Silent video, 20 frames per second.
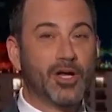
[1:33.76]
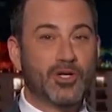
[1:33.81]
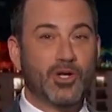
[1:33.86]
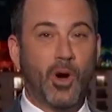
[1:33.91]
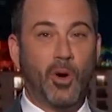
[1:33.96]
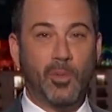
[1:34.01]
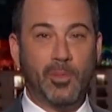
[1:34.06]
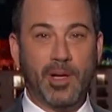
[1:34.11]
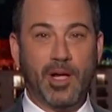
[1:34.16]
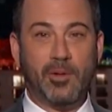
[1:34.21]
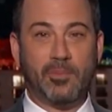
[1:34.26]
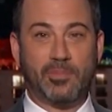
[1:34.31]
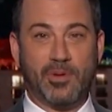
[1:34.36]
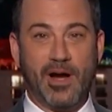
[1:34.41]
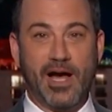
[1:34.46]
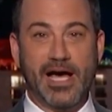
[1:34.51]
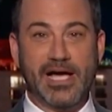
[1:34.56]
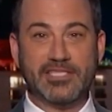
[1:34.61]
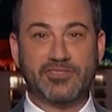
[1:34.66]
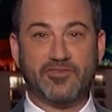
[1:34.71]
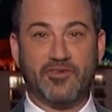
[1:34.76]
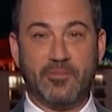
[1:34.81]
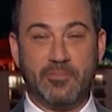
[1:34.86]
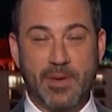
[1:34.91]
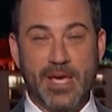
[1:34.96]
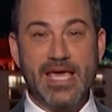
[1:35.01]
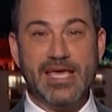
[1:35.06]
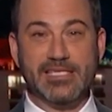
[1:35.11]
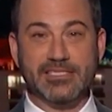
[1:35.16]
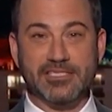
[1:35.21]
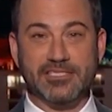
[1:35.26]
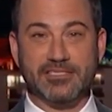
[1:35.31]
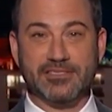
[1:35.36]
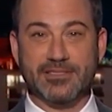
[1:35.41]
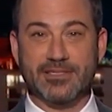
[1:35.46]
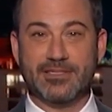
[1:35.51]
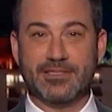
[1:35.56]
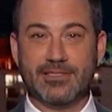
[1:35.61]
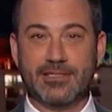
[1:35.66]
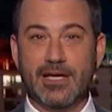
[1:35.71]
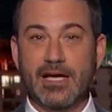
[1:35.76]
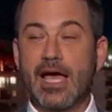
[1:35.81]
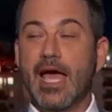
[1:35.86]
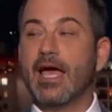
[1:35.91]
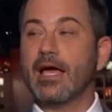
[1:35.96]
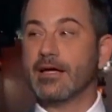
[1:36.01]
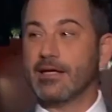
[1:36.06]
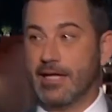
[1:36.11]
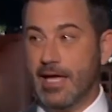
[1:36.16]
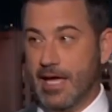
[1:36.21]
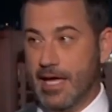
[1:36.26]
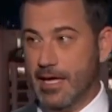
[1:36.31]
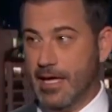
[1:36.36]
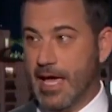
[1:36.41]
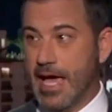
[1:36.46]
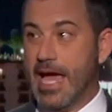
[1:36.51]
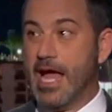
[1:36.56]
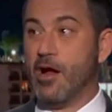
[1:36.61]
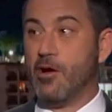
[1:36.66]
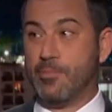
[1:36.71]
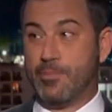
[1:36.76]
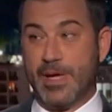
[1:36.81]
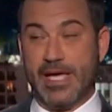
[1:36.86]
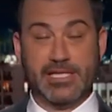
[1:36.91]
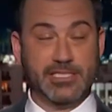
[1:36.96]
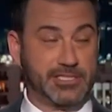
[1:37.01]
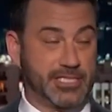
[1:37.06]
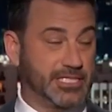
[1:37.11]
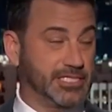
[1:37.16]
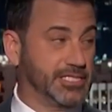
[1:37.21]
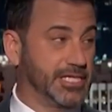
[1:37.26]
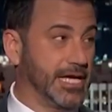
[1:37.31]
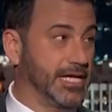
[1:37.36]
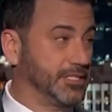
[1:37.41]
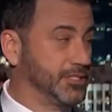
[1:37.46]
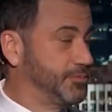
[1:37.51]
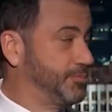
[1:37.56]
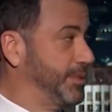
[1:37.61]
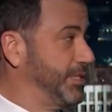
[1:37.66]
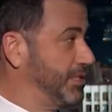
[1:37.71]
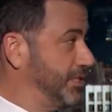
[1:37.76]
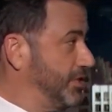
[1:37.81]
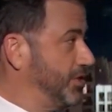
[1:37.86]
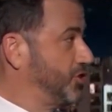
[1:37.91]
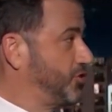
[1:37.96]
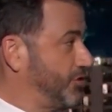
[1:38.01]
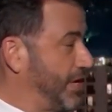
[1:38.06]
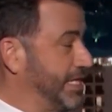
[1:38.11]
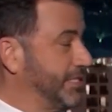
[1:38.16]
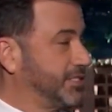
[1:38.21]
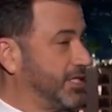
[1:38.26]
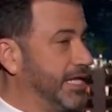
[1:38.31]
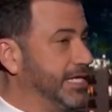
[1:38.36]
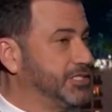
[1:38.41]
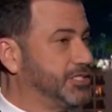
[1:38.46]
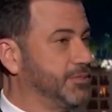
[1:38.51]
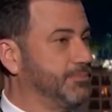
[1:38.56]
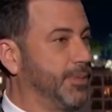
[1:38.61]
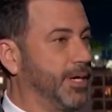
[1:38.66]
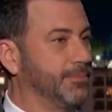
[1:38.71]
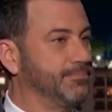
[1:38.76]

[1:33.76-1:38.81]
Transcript: a Nobel Prize for peace. Hair piece, he said, spit the translation